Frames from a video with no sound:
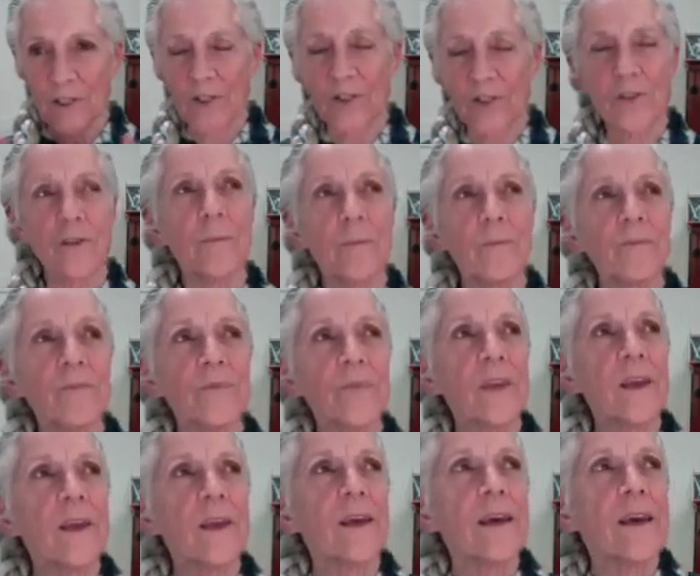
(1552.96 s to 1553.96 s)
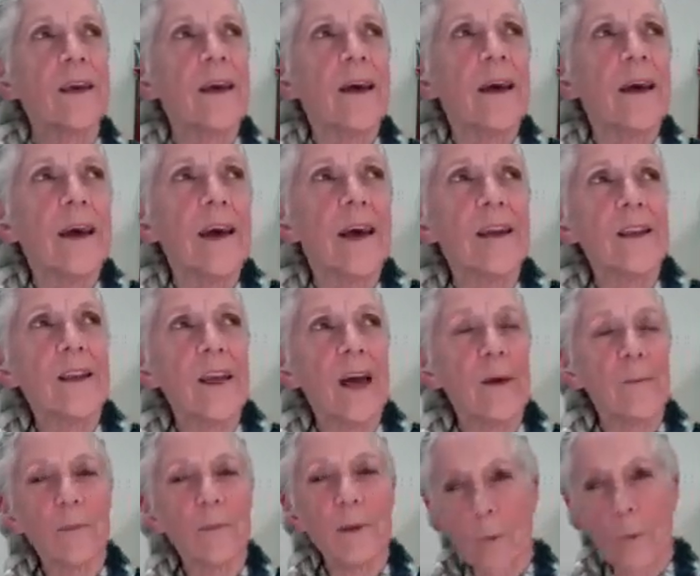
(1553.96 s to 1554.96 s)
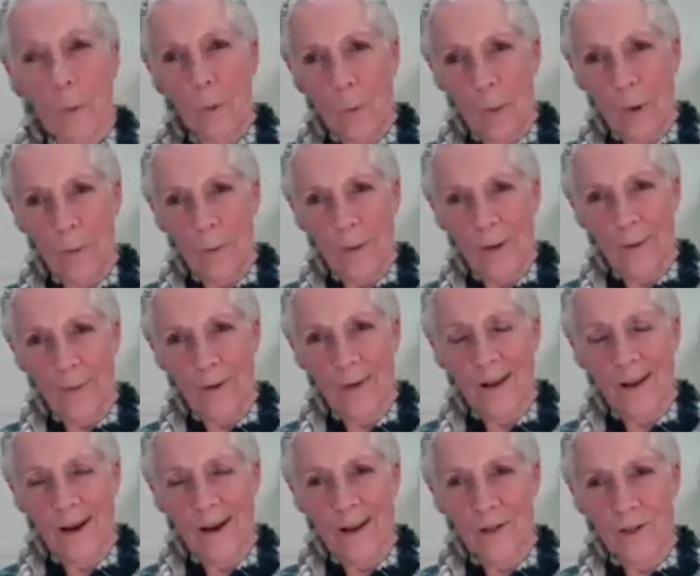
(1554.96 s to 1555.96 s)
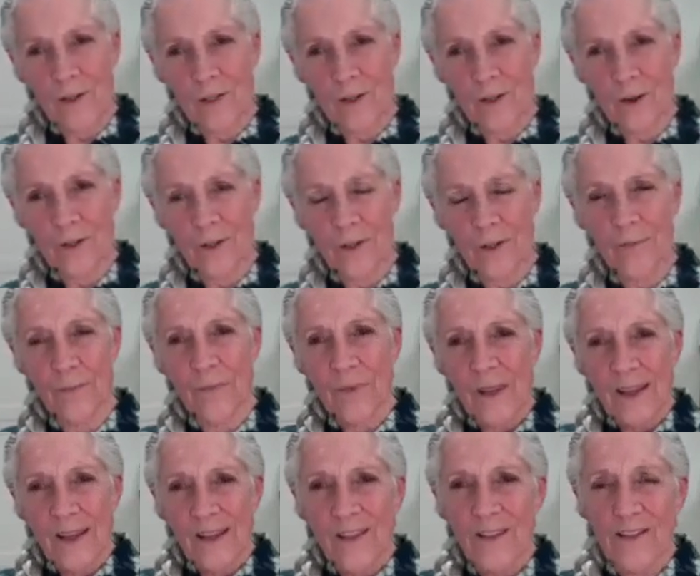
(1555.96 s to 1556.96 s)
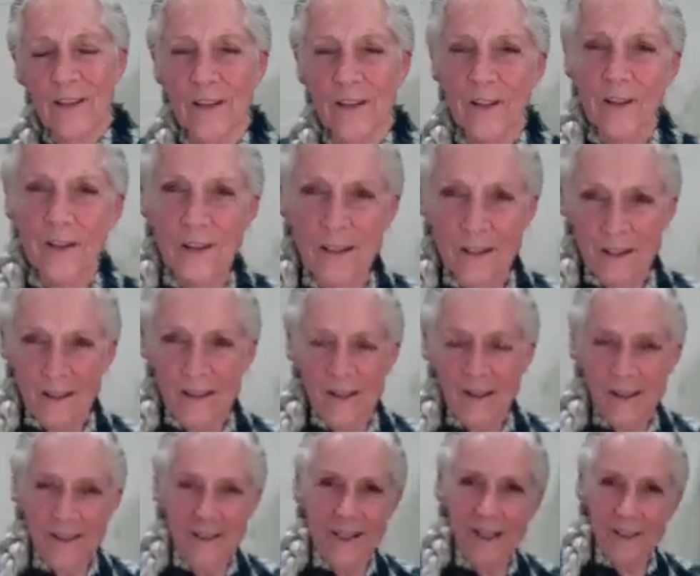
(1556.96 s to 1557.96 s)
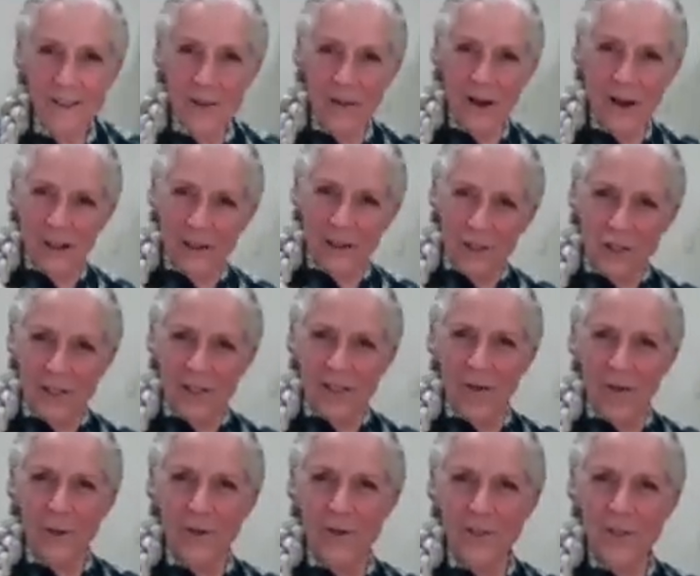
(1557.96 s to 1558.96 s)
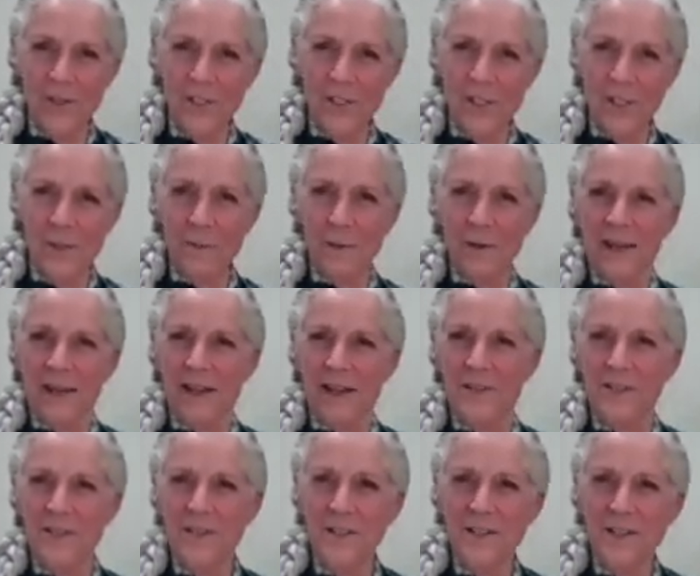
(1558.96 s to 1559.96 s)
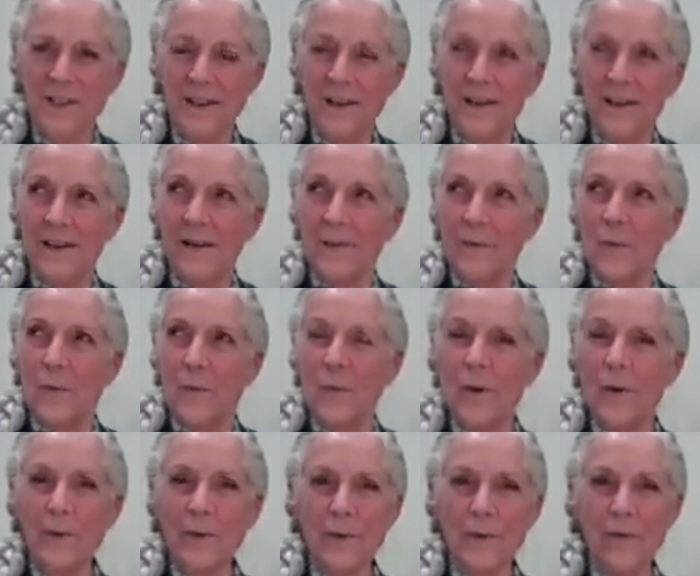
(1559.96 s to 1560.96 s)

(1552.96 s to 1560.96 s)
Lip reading: system and had people who were paralyzed, taught them to connect to the ungulate, which is this place when we